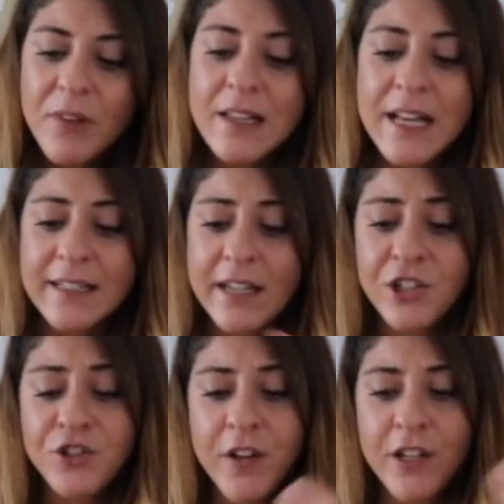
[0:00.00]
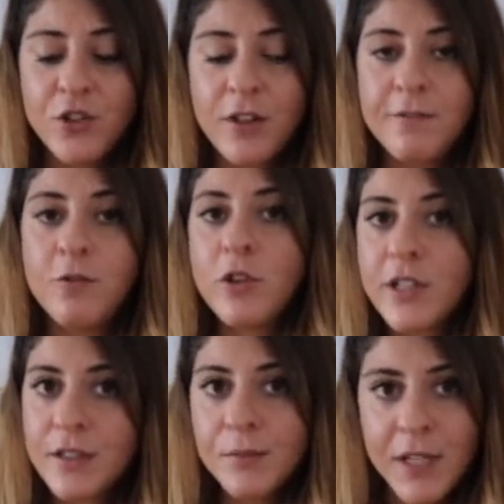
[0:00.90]
that they are trying to
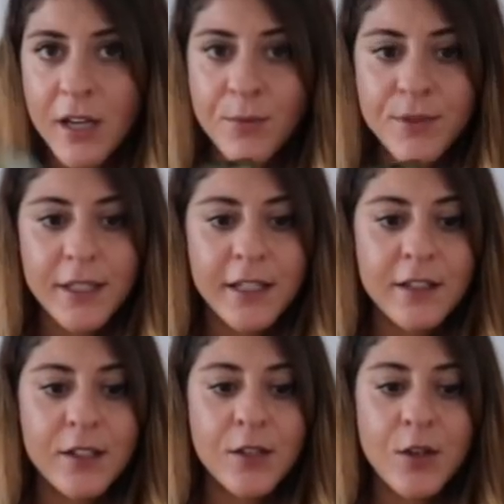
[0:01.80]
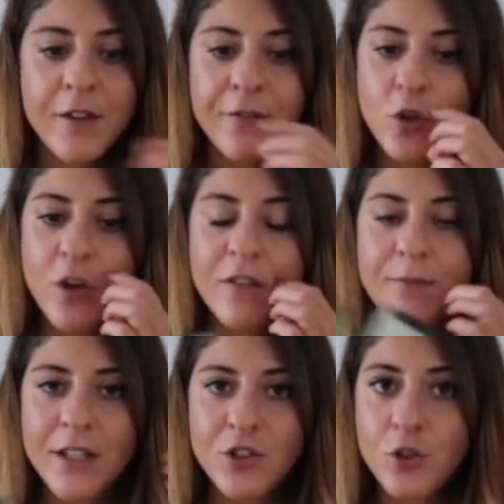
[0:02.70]
avoid sometimes like if you
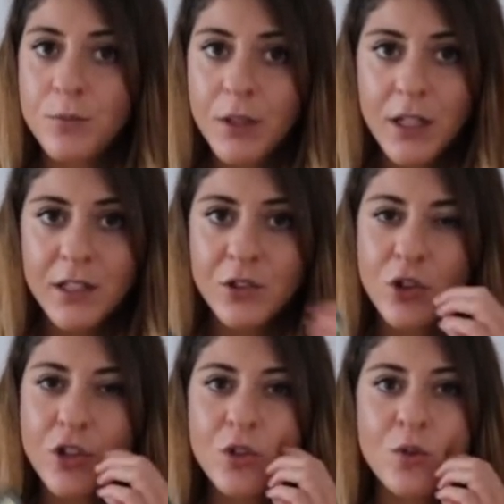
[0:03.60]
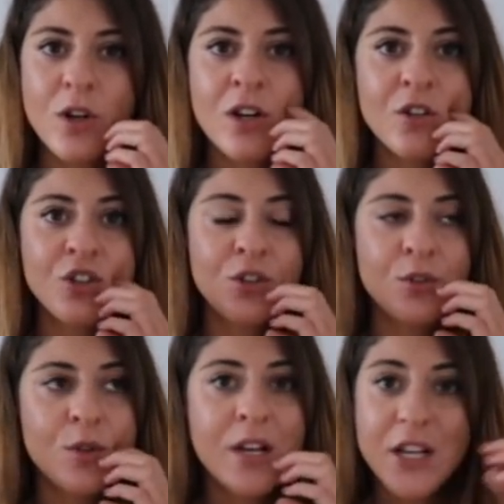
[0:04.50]
have been too blunt or you are
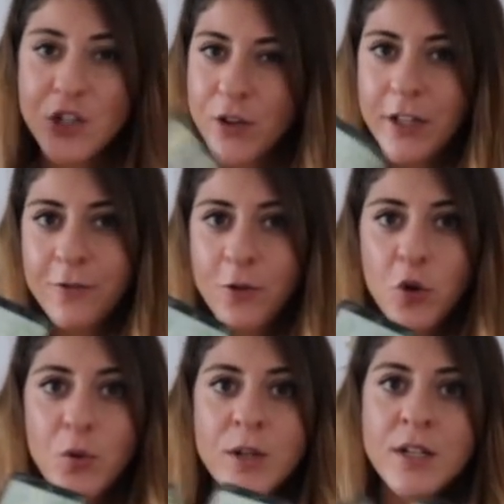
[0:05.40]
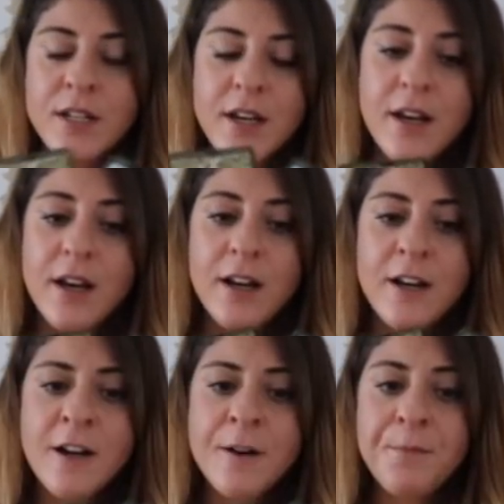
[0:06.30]
too straightforward
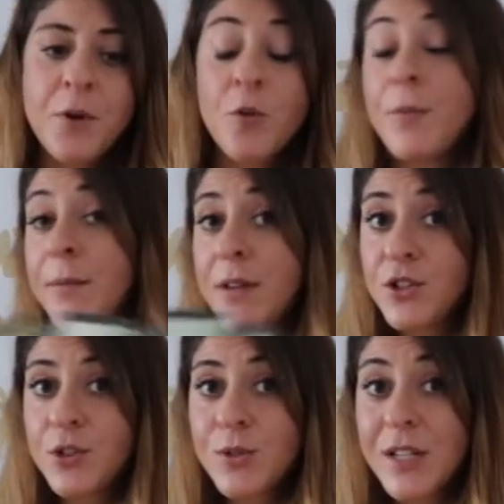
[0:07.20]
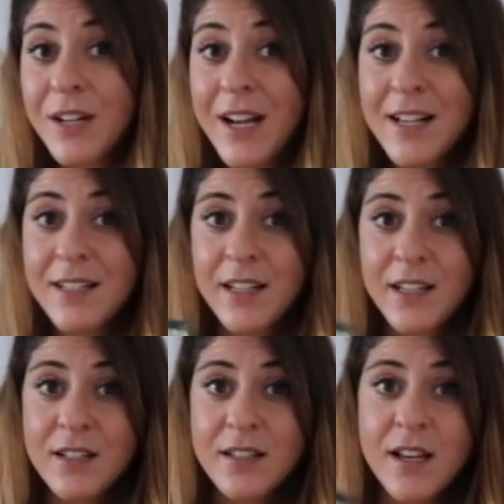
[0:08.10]
um, or maybe too sarcastic
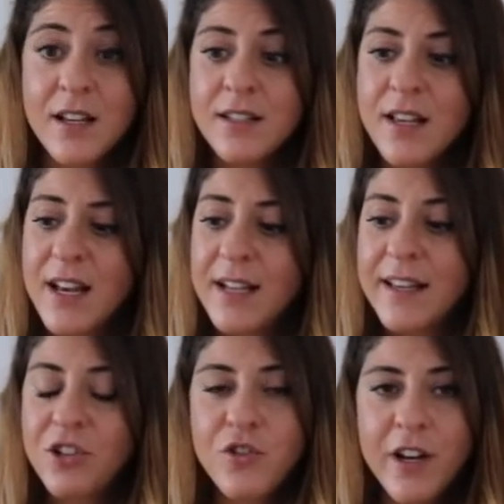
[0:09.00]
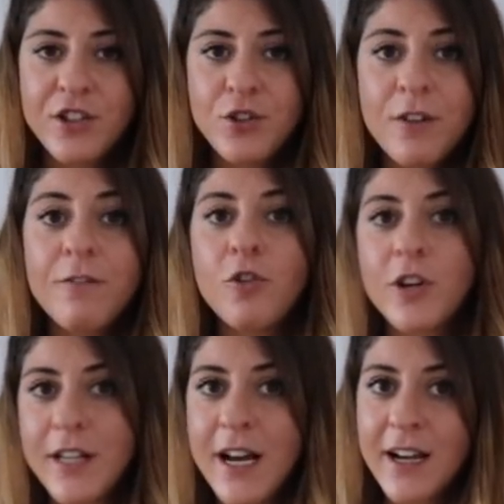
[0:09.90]
in a sense they try to
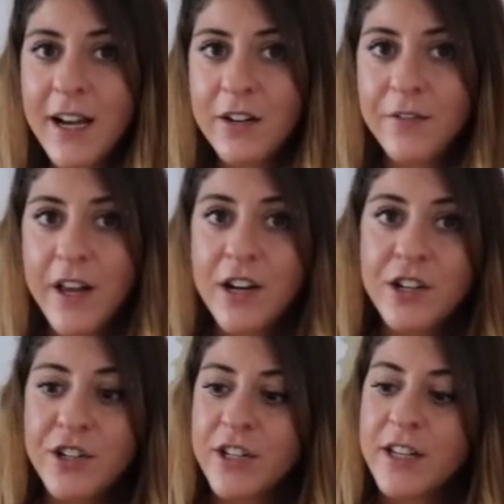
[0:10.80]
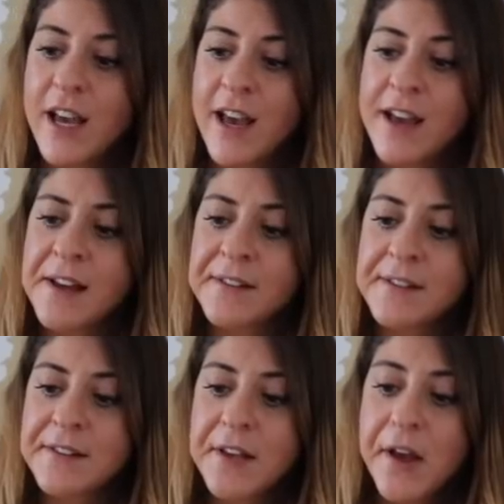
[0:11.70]
avoid that kind of energy
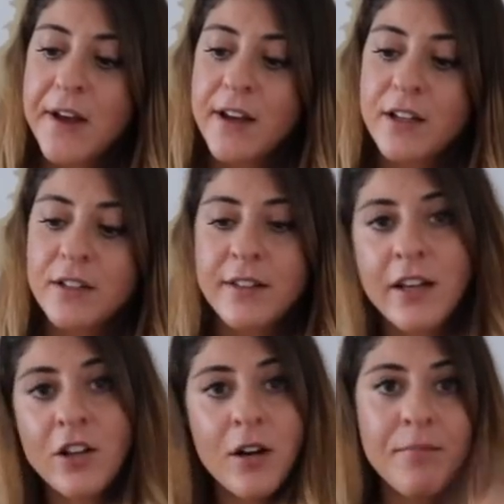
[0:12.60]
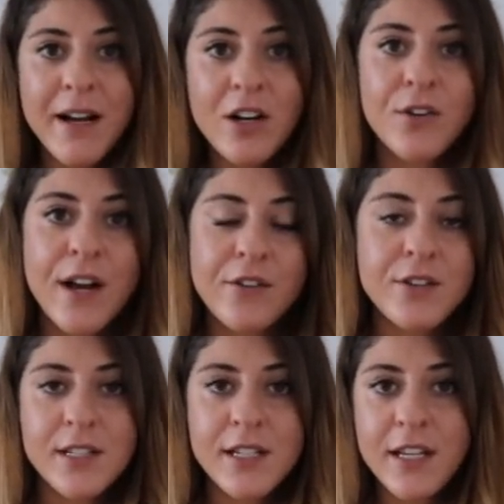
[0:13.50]
and then come back around
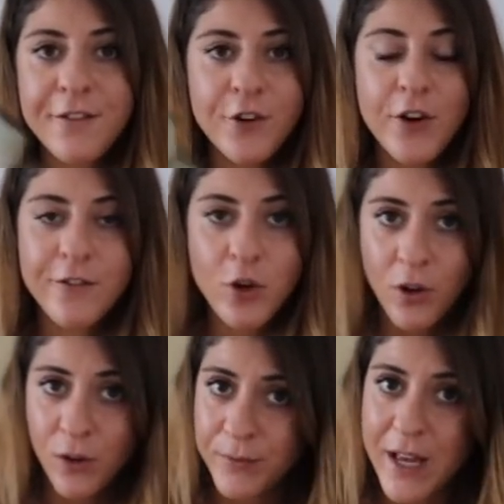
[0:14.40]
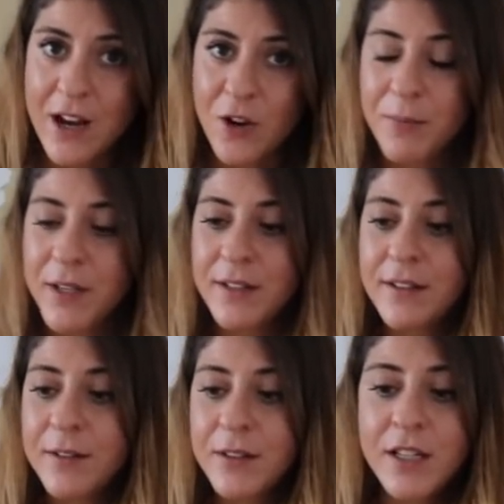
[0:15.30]
to see if you have calmed down
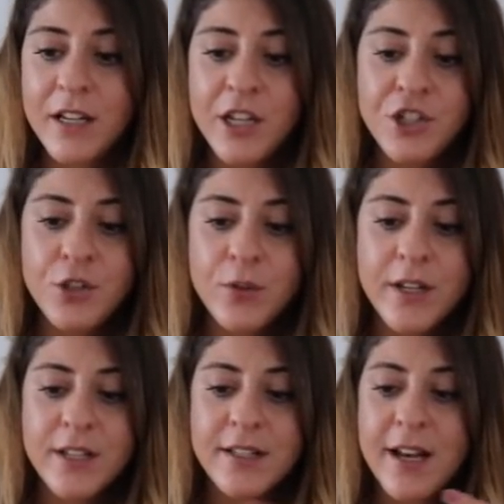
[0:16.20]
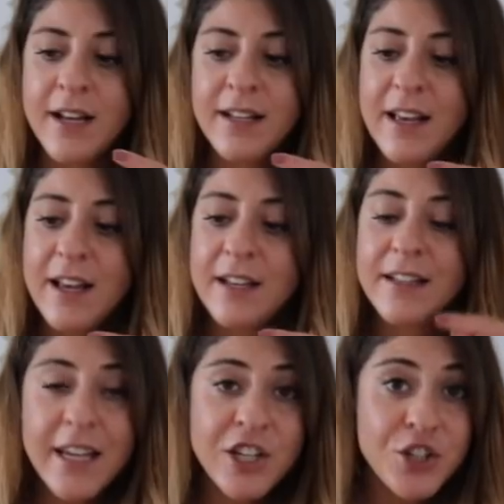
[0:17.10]
but the, the issue is that
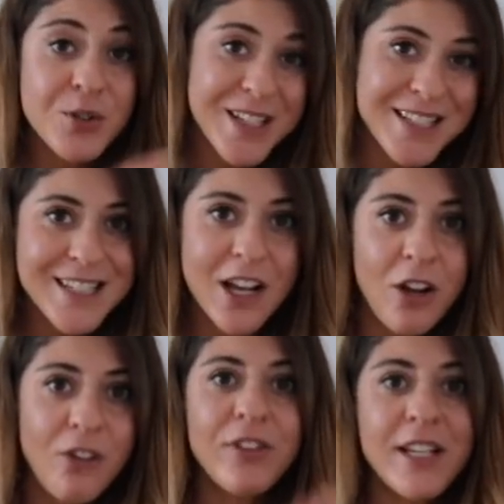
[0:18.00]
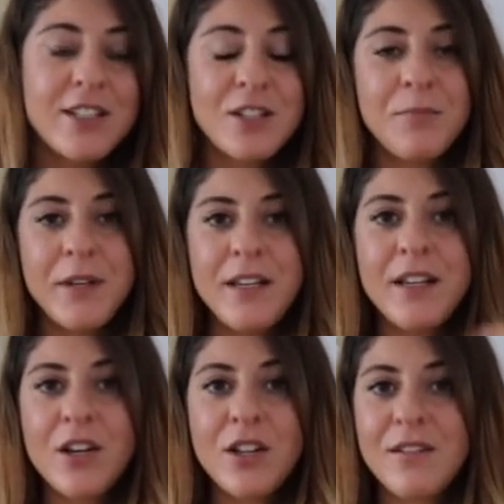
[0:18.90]
the issue itself needs to
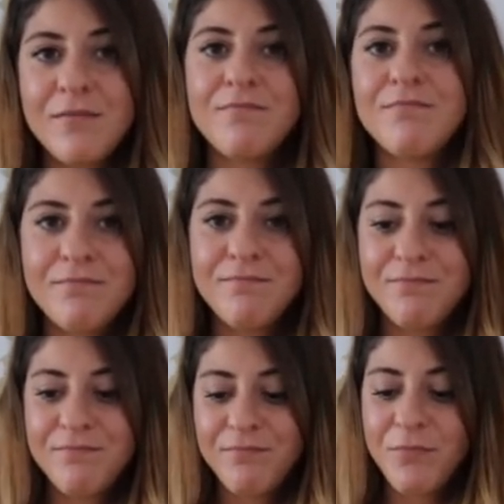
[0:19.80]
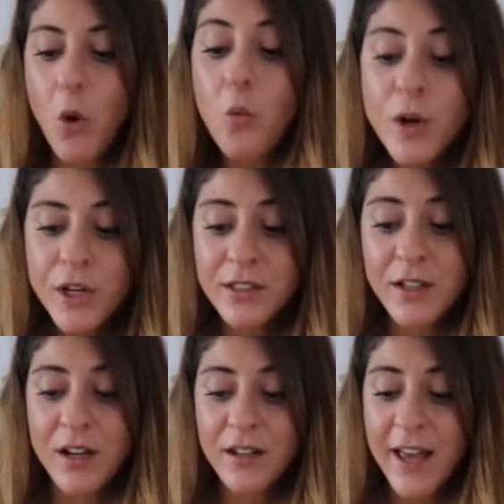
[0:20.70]
be worked
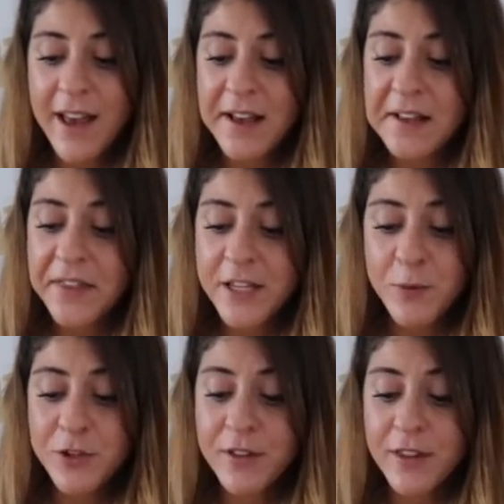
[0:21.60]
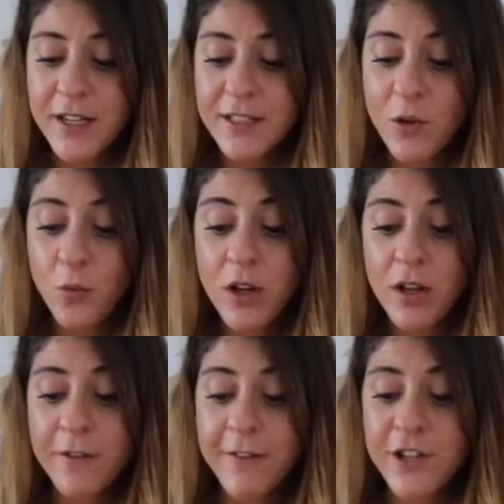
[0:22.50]
on and this person thinks like
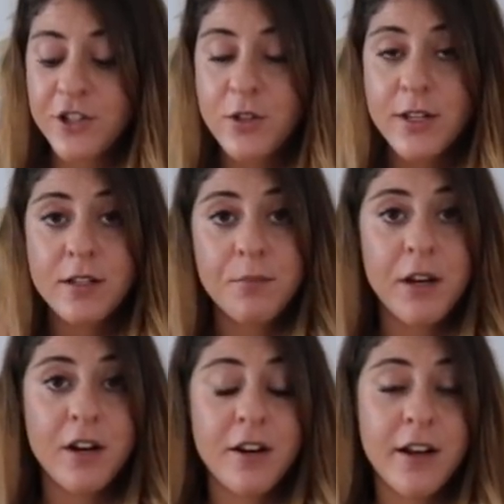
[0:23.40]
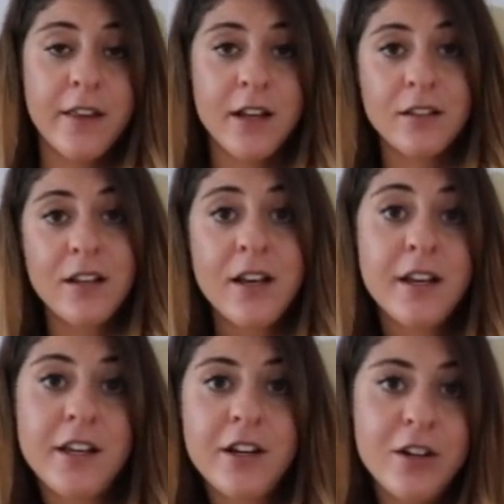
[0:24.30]
well if I just disappear and then
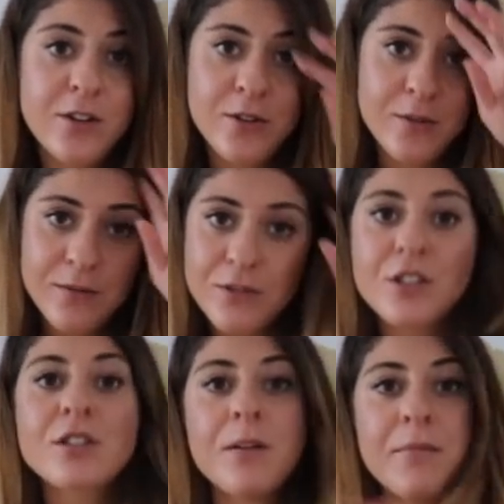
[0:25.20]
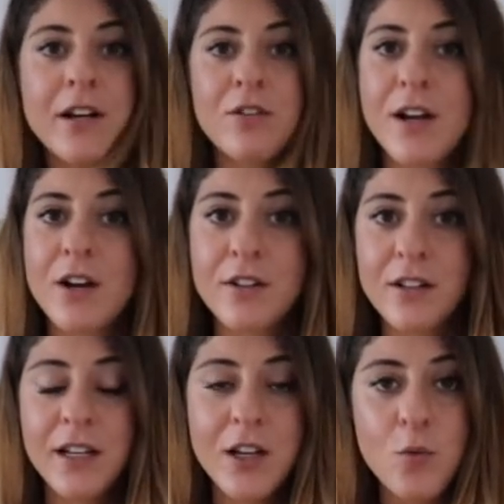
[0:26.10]
you know just come back
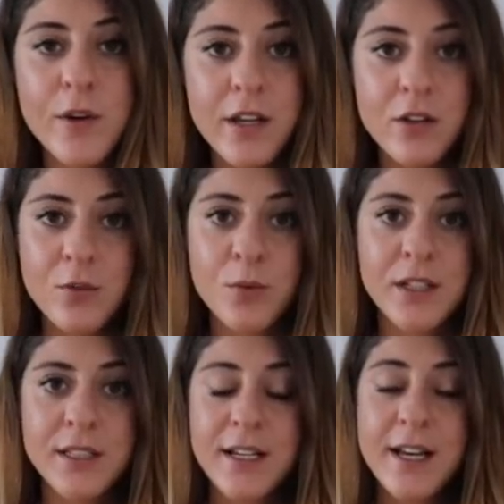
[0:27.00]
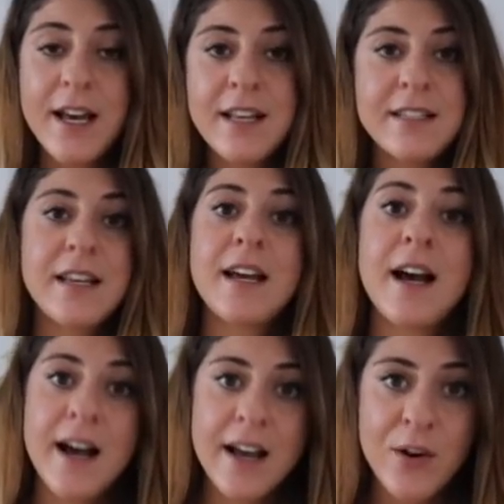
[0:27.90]
around in like a week or what and say
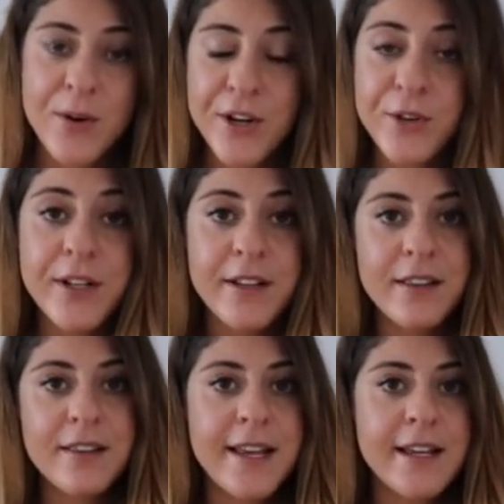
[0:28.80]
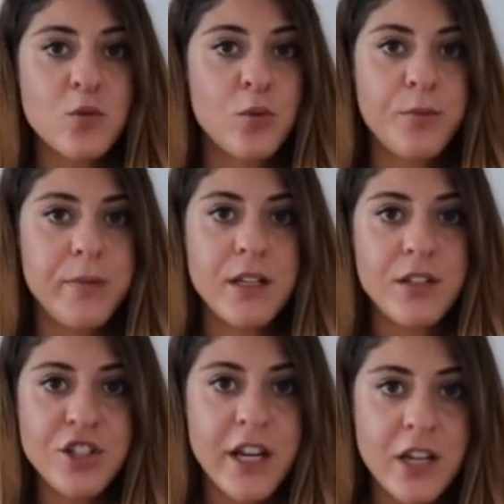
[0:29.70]
hi how are you then things will
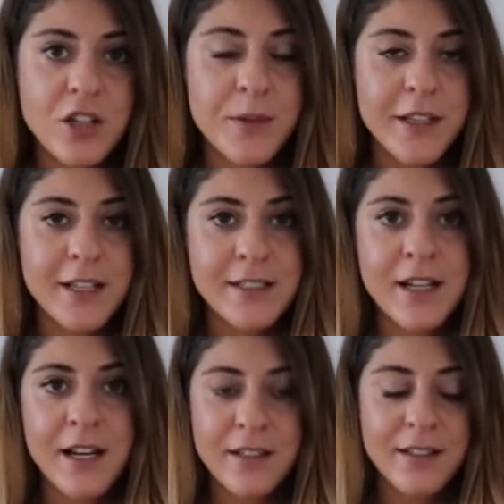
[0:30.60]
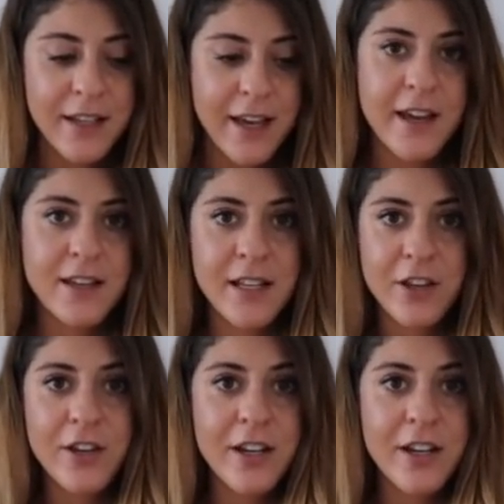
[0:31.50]
be changed but that's not the case like you